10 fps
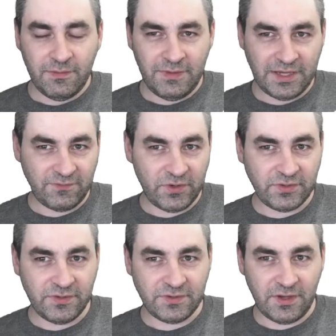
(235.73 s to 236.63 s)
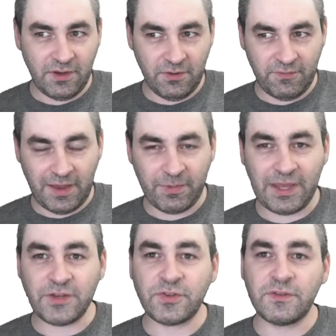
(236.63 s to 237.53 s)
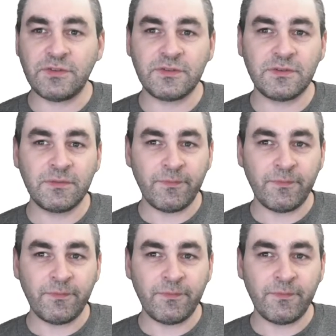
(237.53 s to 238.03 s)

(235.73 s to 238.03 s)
test versions of applications.